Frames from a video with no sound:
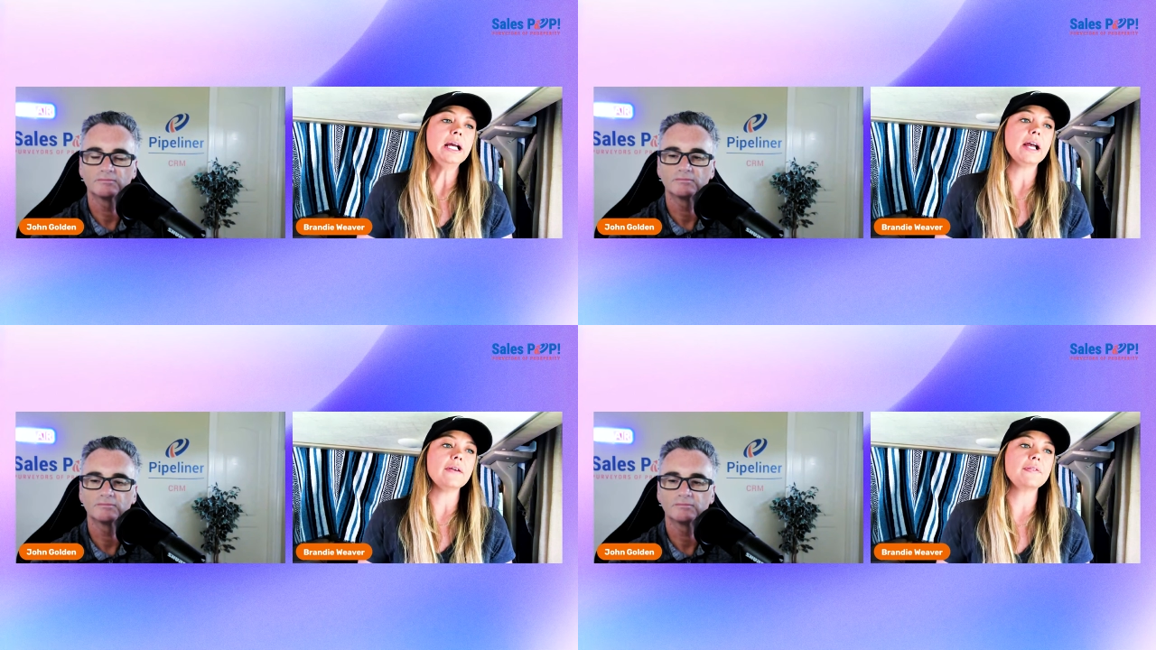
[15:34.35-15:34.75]

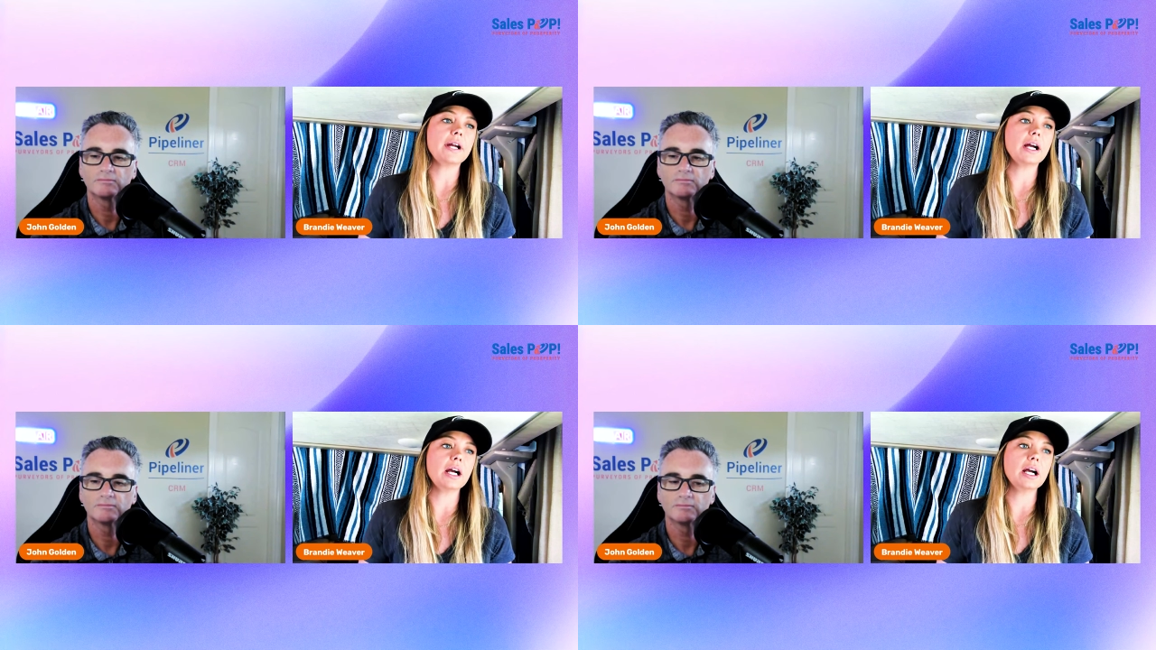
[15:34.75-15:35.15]
Speaker 1: if
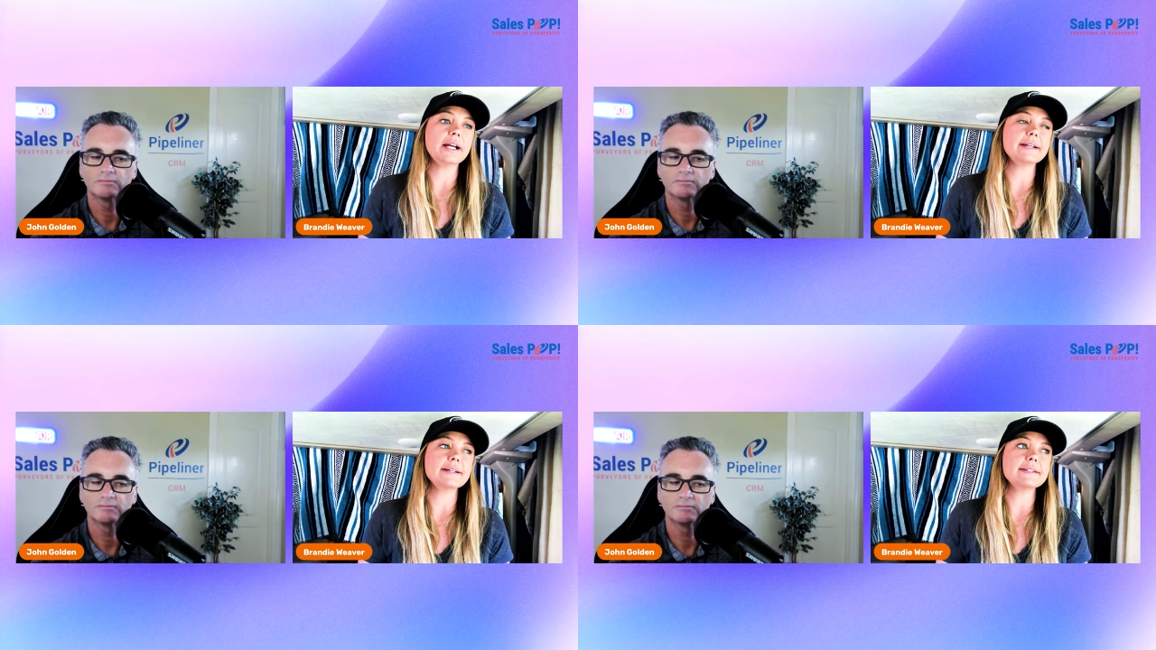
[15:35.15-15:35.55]
there
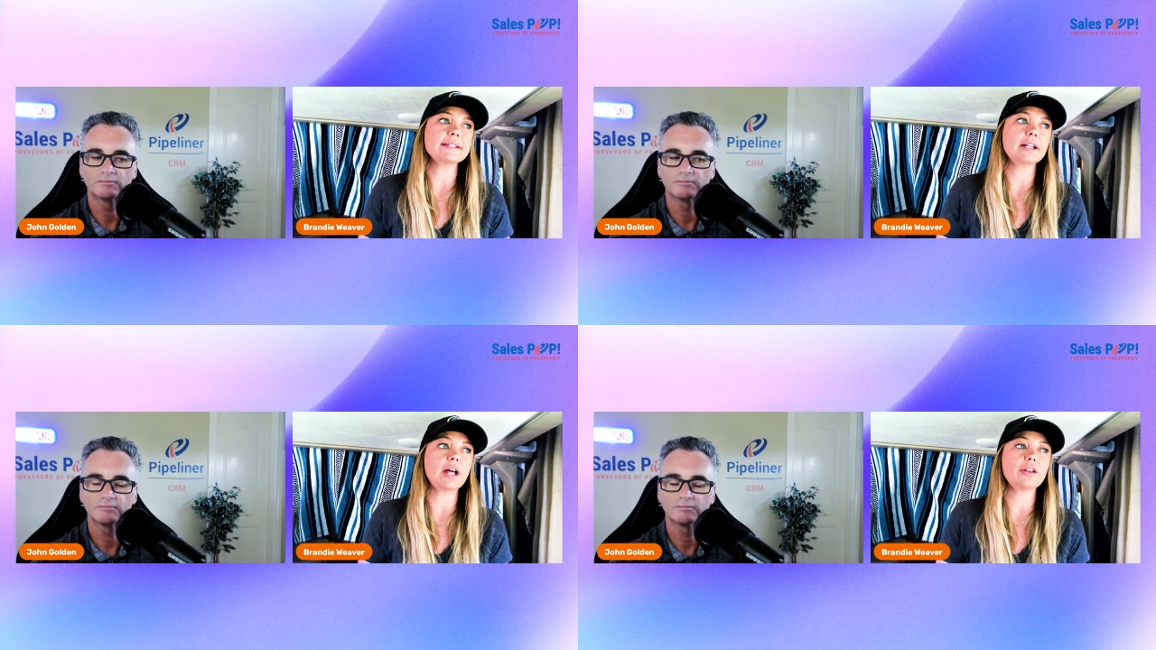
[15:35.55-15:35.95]
is
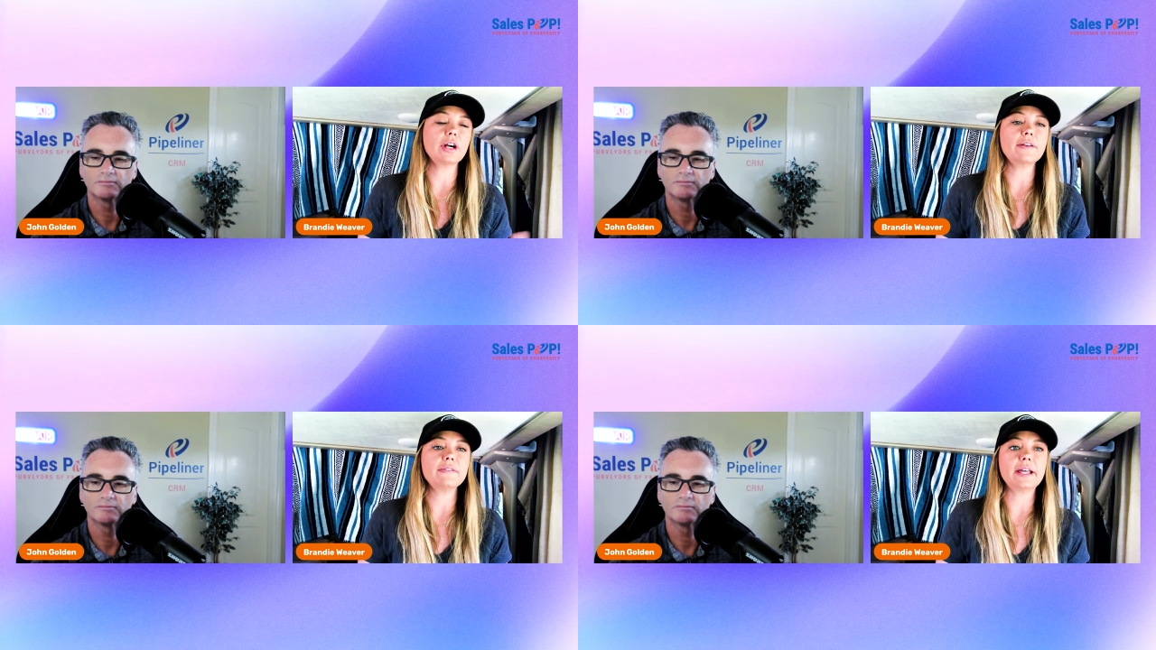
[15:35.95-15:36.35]
another
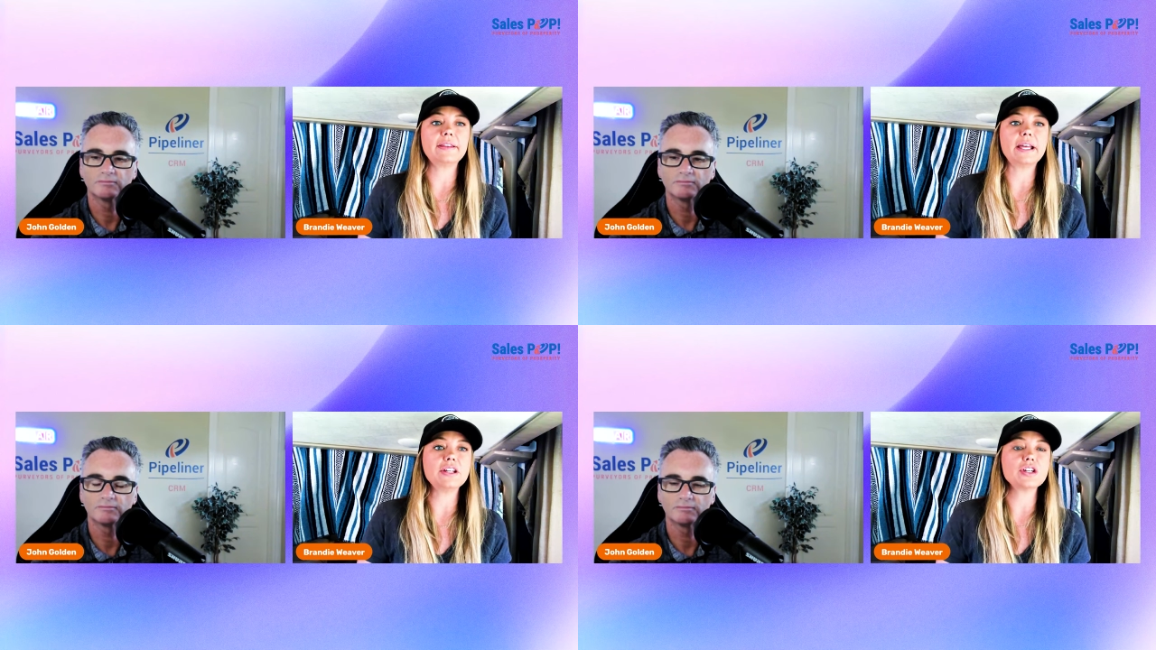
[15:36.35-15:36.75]
event
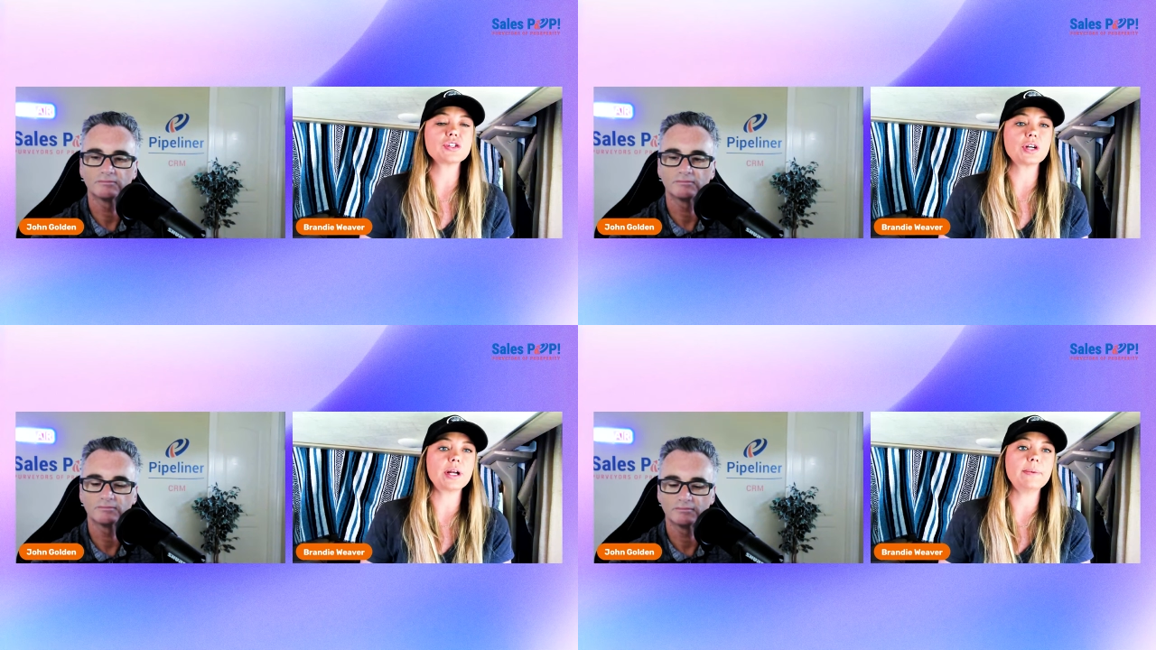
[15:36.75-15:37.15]

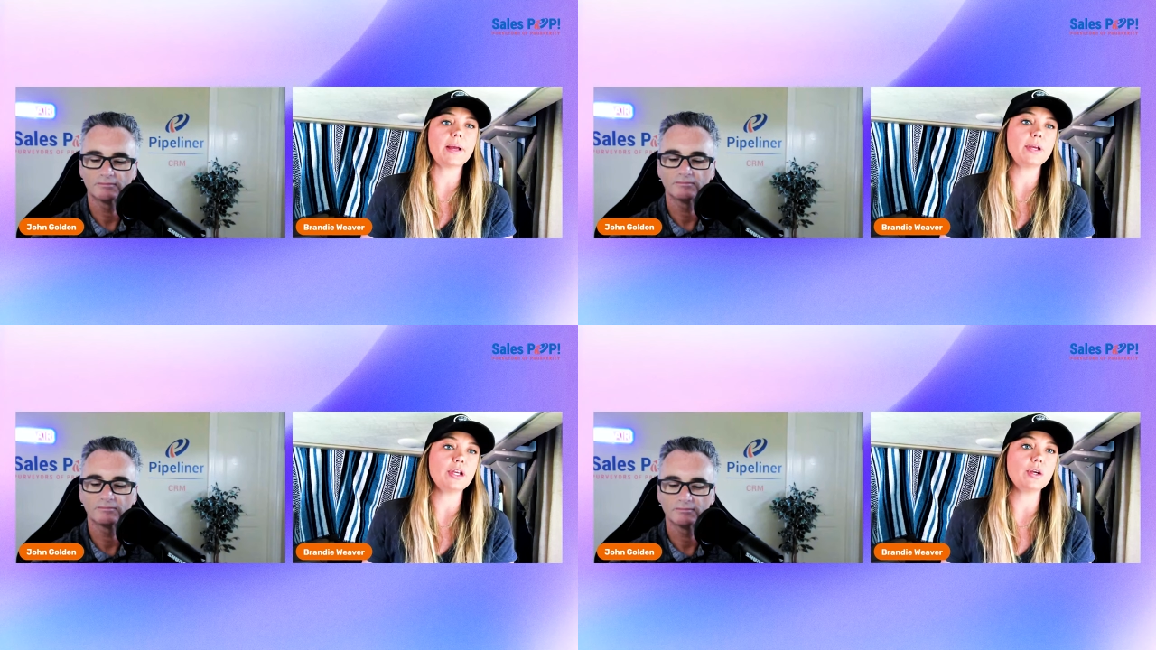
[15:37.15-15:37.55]
industry,
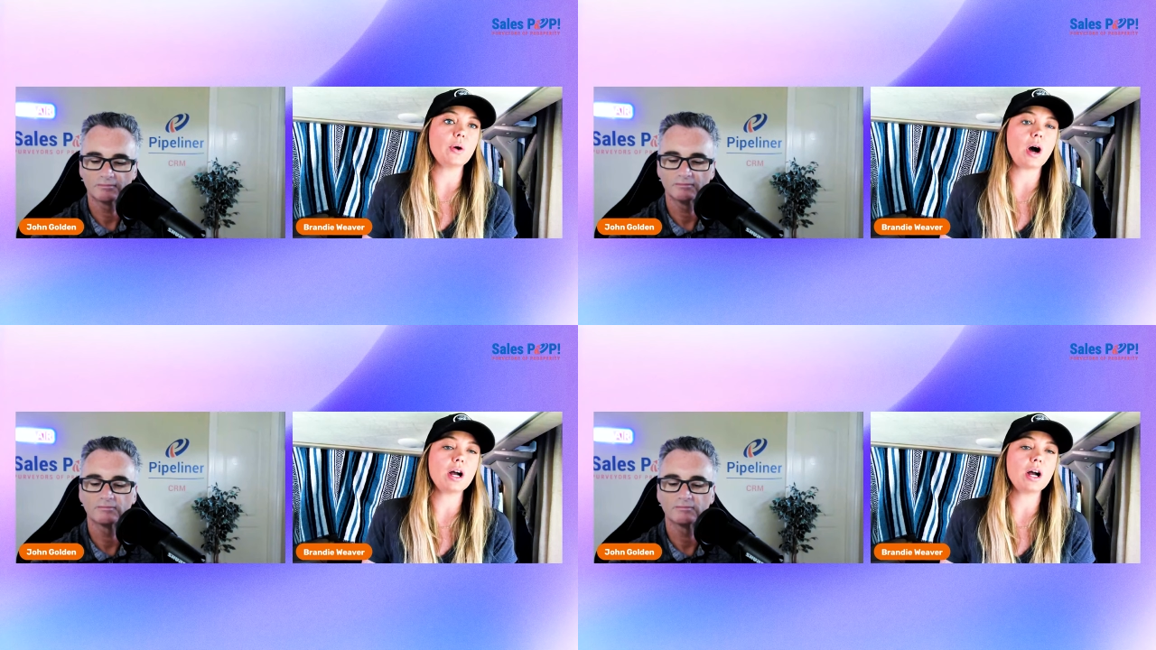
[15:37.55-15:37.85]
maybe you,